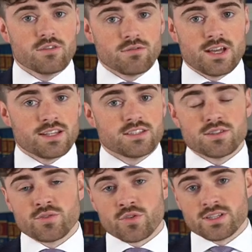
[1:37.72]
relating
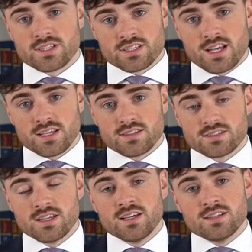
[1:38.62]
to forensic
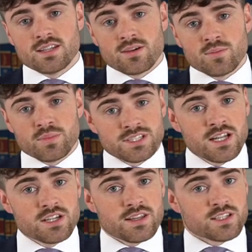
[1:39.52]
science. Now,
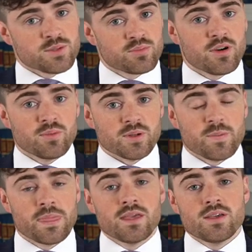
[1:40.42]
potentially that's a
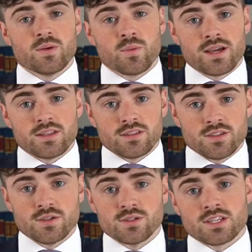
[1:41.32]
problem
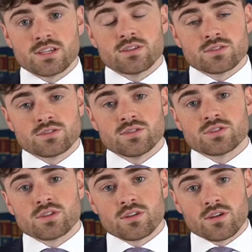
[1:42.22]
when using
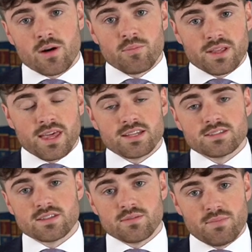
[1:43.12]
such a
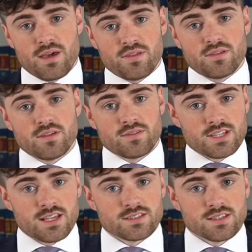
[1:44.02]
complicated method of
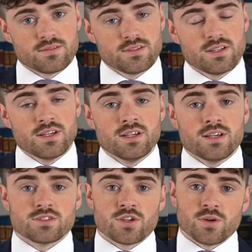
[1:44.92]
testing.
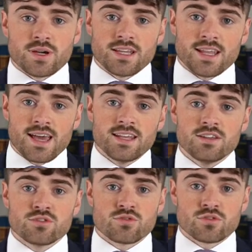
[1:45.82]
And so in
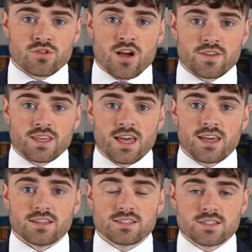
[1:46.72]
any drug driving
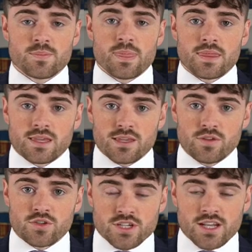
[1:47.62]
case,
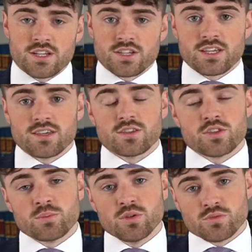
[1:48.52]
if you're
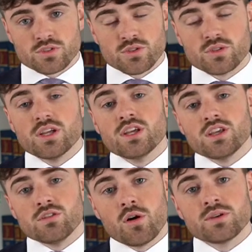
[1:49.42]
challenging the blood result,
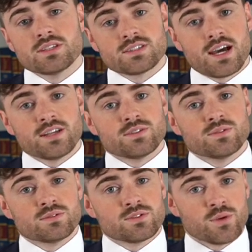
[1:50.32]
you're always
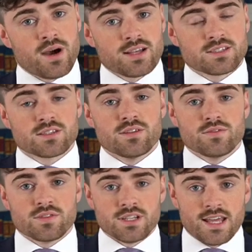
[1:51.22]
entitled to ask
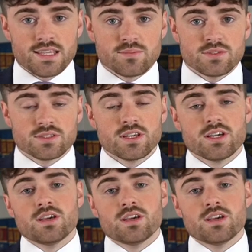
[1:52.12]
for the names,